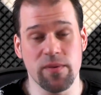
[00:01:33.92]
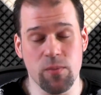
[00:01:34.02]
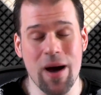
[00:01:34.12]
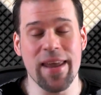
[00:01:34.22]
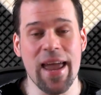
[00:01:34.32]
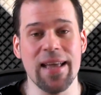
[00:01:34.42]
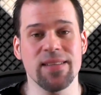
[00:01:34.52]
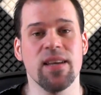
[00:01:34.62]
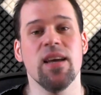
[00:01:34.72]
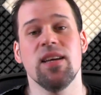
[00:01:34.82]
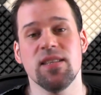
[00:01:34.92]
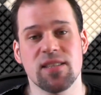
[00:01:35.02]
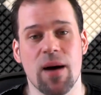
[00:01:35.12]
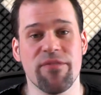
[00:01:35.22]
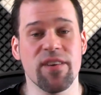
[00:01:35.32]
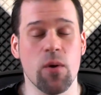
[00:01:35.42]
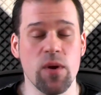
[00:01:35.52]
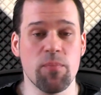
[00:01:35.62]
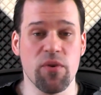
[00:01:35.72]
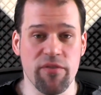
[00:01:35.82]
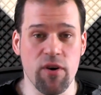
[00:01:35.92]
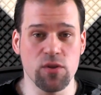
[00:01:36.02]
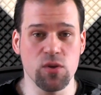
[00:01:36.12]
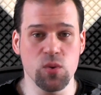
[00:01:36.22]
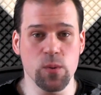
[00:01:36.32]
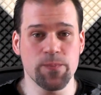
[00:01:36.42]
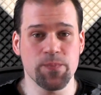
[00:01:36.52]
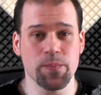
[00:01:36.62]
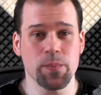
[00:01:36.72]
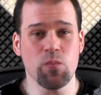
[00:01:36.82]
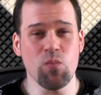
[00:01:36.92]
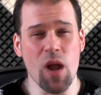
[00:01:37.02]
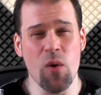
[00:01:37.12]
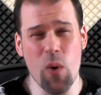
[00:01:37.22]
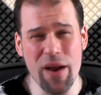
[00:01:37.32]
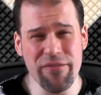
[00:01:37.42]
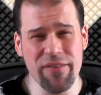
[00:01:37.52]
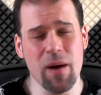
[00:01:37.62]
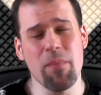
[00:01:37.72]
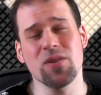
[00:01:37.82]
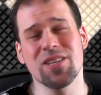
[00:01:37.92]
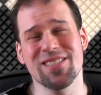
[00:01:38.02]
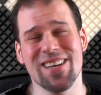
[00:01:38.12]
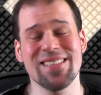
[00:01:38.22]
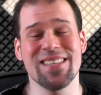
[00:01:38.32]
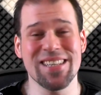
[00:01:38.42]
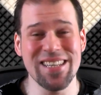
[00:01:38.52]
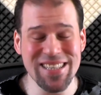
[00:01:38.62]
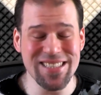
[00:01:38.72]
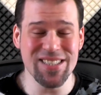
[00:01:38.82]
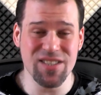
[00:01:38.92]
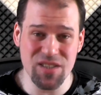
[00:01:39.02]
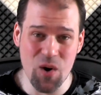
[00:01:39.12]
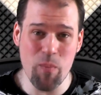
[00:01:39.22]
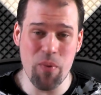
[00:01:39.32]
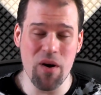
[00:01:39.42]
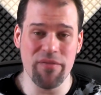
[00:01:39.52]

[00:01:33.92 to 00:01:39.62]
with one hand is something I really prefer to do. One thing about the design that isn't so